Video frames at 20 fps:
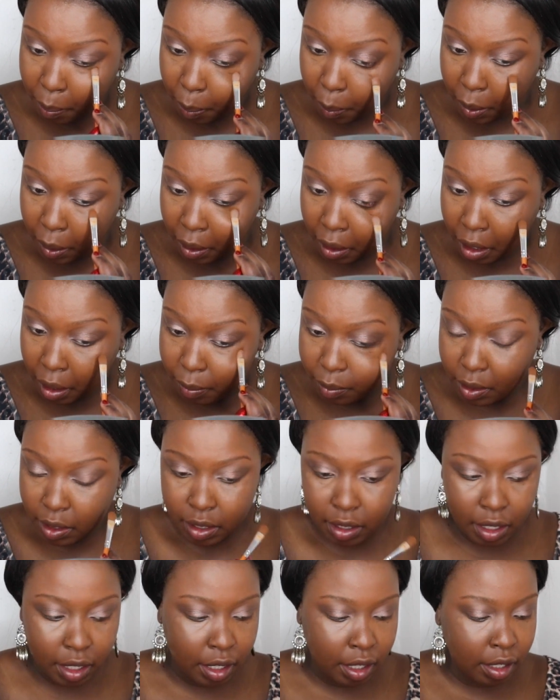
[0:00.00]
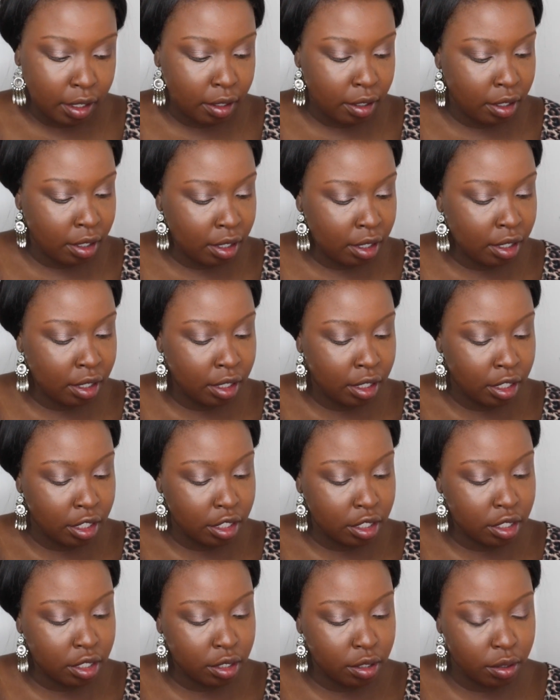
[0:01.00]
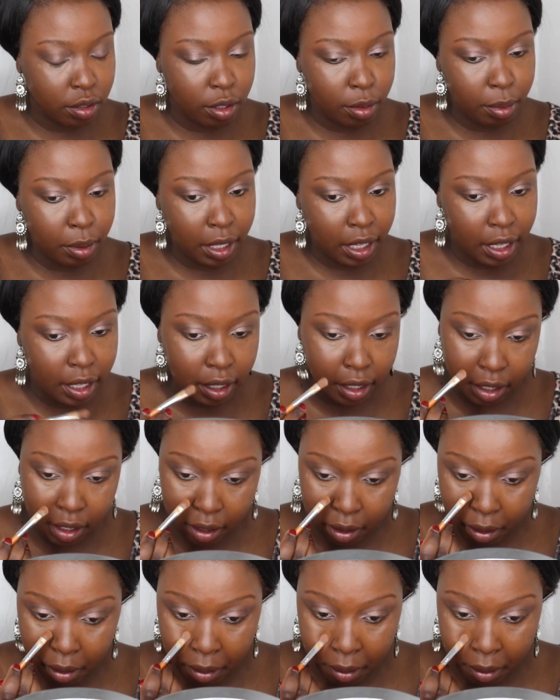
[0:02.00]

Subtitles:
But I'm just gonna continue applying it.